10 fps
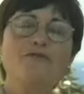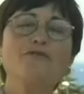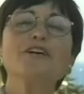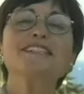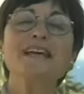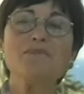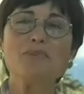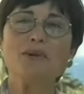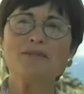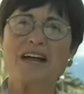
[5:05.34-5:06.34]
For
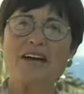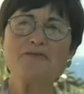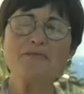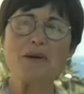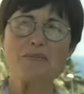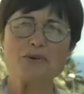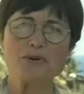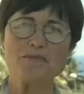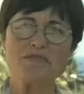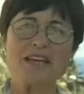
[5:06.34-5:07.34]
example, I
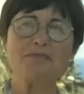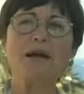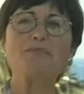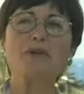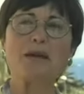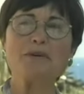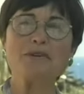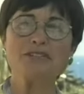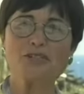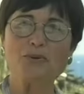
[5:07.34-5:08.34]
remember that my
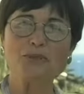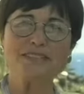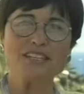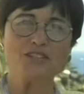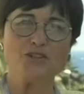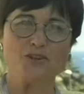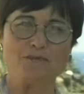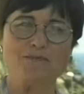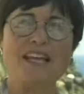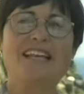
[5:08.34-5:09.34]
primary school teacher,
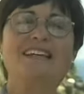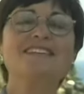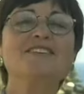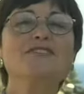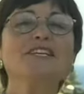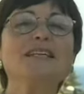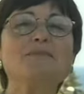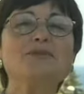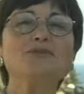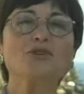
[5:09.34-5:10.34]
La Señorita
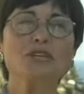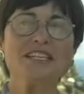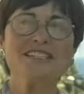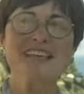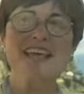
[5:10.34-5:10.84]
Monsonis,